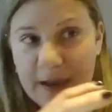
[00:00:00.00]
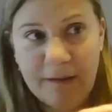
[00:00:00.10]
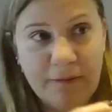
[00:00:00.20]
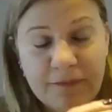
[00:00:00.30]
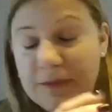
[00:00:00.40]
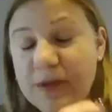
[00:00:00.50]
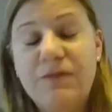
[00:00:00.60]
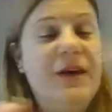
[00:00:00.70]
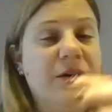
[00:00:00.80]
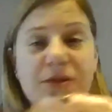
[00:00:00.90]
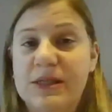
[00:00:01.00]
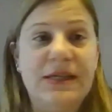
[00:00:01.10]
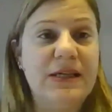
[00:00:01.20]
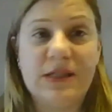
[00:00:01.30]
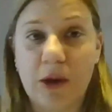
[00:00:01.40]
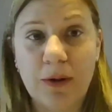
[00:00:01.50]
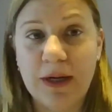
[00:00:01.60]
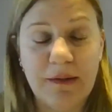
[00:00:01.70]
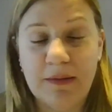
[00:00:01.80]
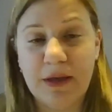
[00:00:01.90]
VLCC is
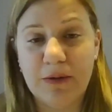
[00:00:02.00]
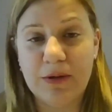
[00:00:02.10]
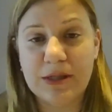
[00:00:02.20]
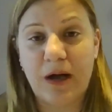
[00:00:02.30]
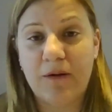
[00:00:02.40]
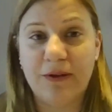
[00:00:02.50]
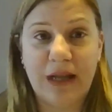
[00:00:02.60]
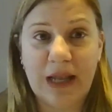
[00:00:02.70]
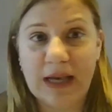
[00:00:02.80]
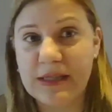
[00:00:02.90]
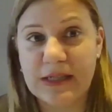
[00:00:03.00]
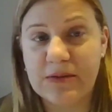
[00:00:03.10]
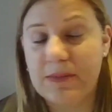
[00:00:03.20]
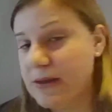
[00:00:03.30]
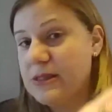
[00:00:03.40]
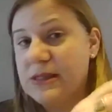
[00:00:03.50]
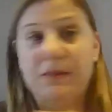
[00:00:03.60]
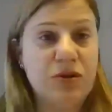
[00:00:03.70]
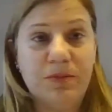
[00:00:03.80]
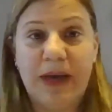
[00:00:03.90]
loading in the US Gulf in the last 6 months,
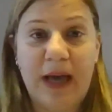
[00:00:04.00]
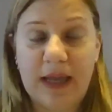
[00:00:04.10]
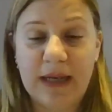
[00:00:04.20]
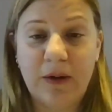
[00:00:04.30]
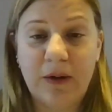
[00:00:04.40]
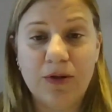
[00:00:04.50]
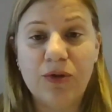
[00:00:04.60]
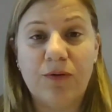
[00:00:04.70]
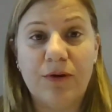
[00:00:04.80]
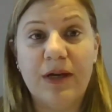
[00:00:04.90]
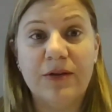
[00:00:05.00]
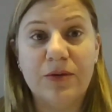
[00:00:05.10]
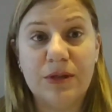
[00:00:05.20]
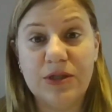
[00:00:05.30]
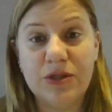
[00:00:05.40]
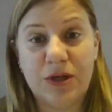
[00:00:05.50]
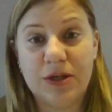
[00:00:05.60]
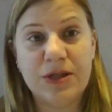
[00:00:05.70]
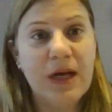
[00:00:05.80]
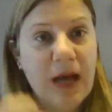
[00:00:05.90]
seem to be heading all to Korea to discharge.